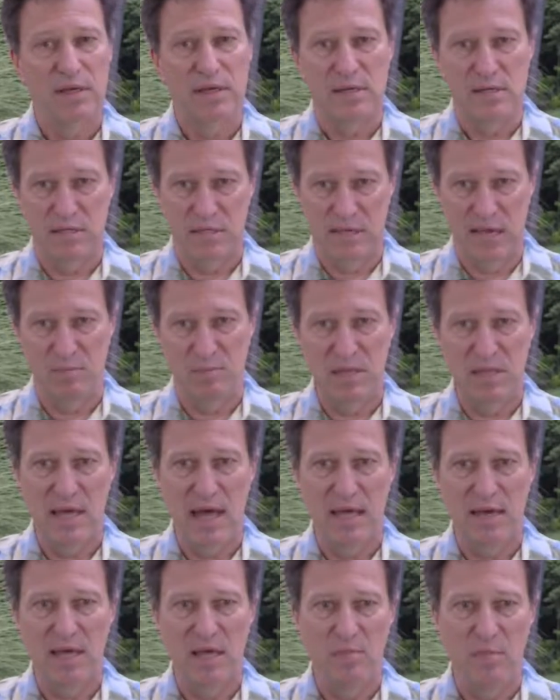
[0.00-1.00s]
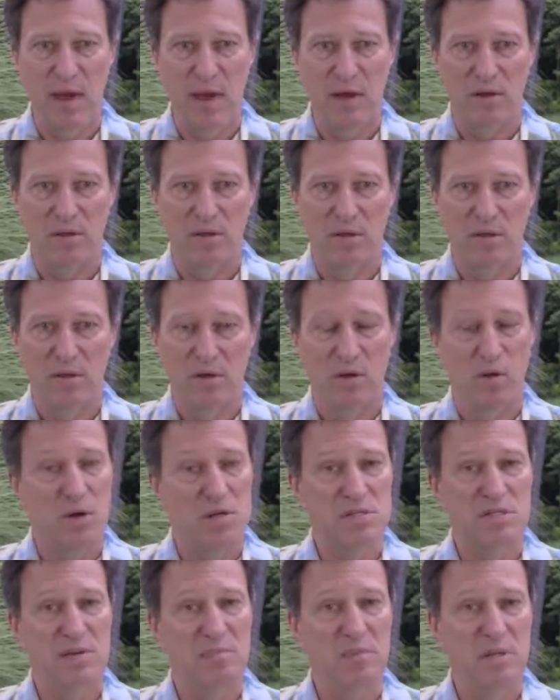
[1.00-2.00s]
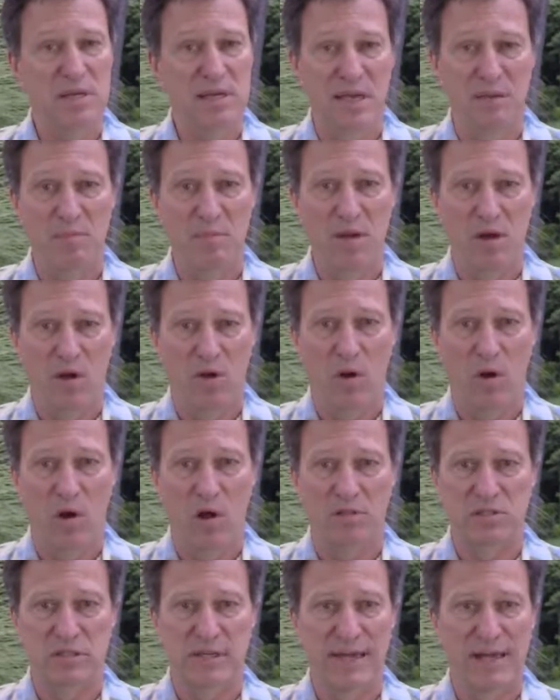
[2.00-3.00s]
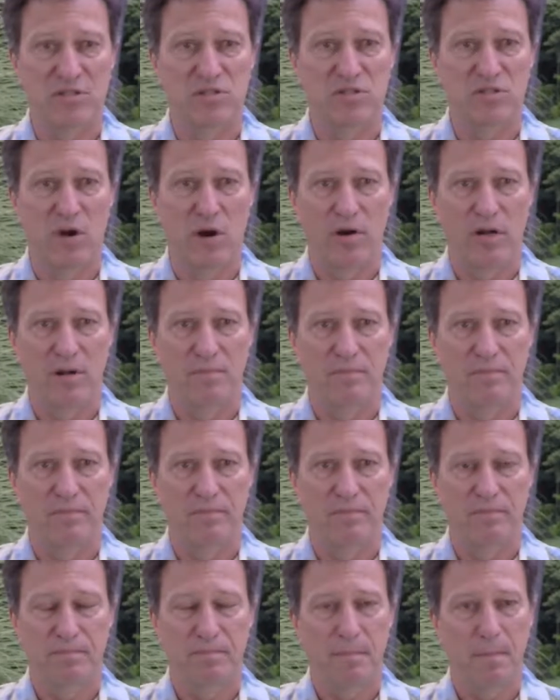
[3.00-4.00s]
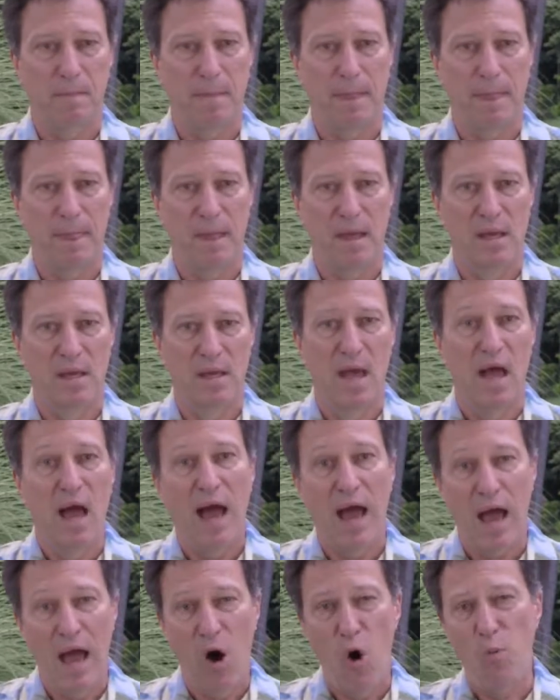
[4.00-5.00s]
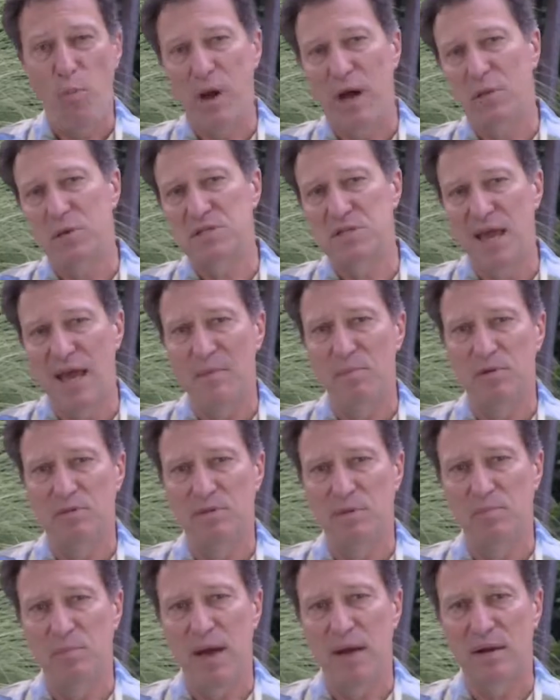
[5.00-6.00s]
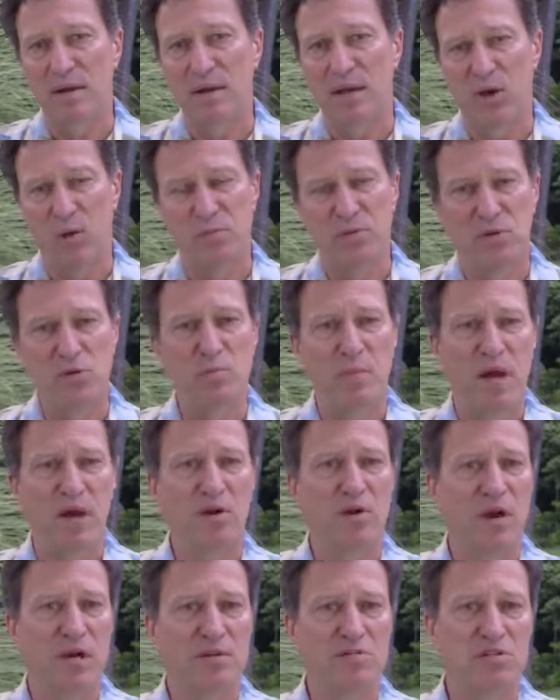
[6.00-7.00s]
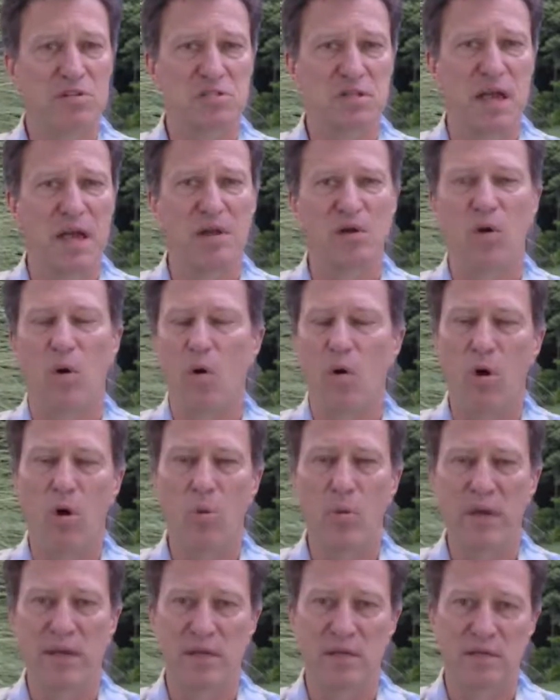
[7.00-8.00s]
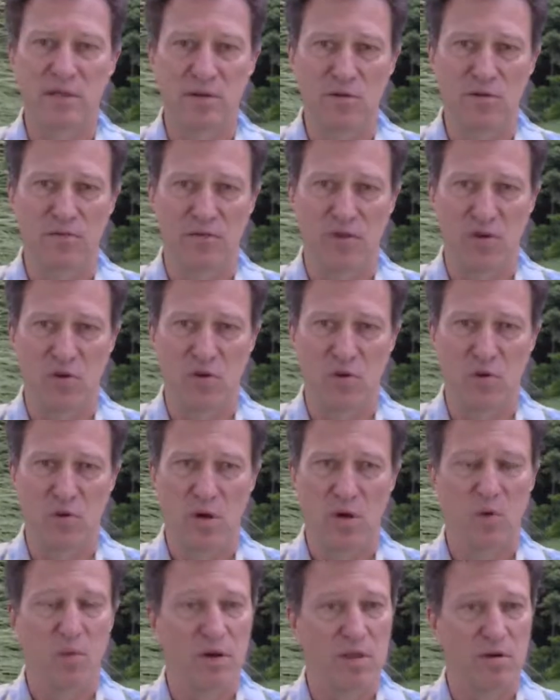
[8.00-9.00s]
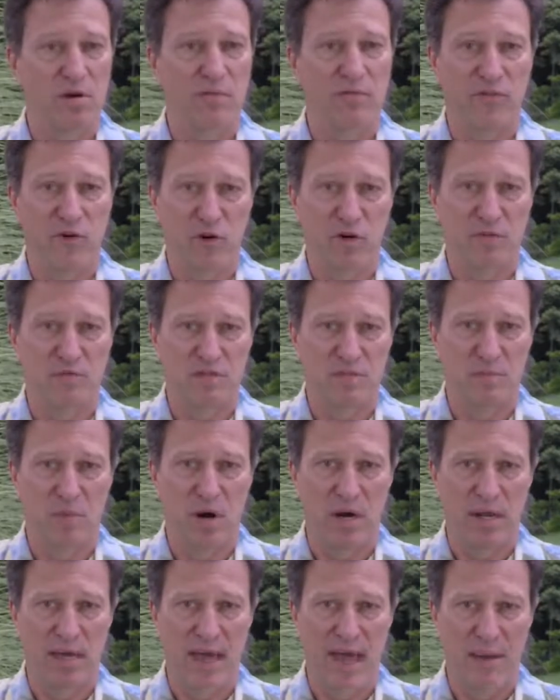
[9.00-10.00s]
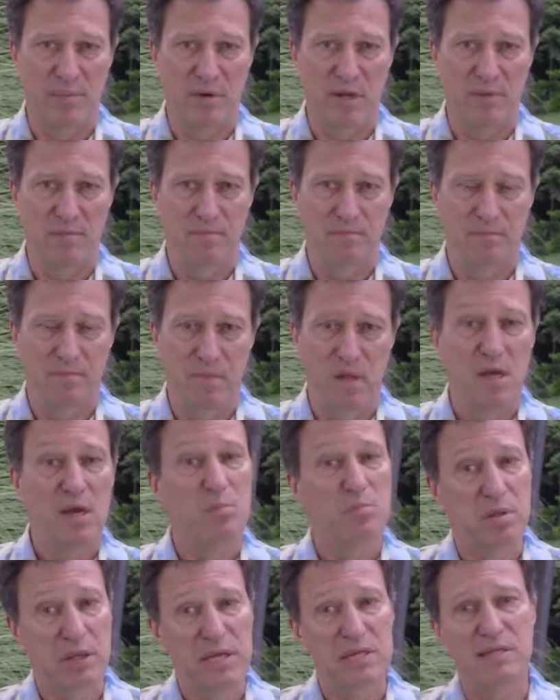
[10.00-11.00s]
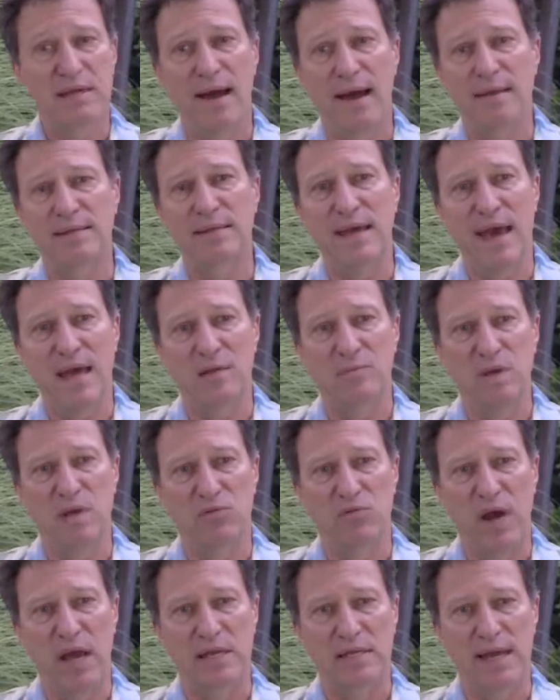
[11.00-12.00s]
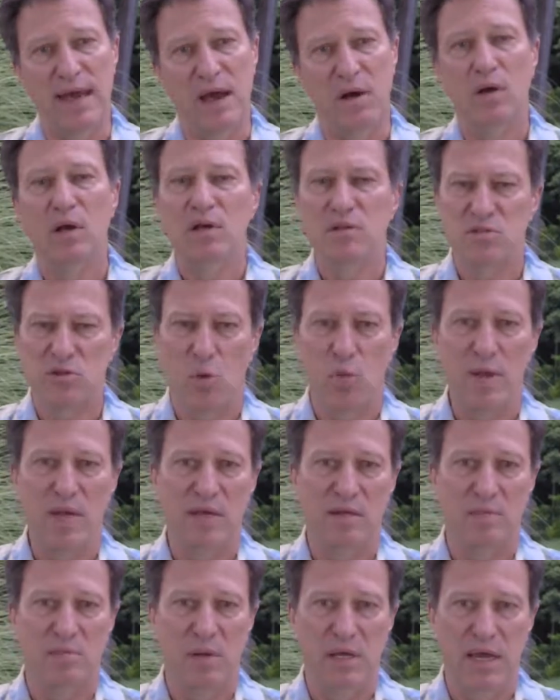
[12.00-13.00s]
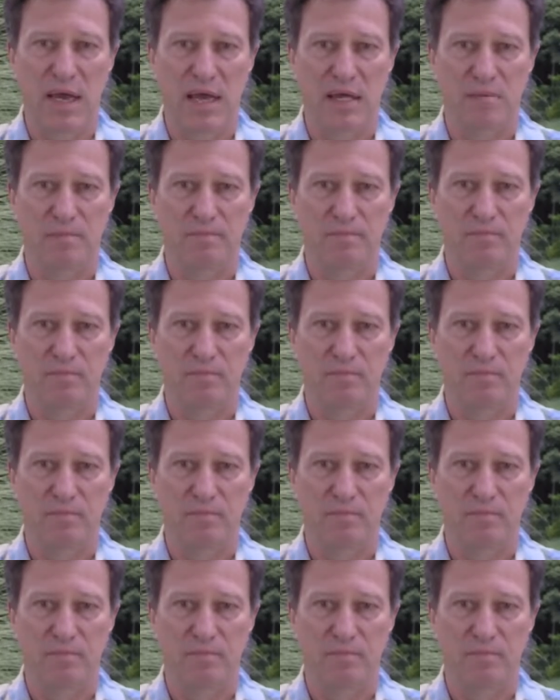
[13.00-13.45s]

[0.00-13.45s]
send me that email, or simply give me a call to get started. I hope I was able to help you better understand all we can do for you with our Vertiv Smart Cabinet. Please contact me right now so we can begin.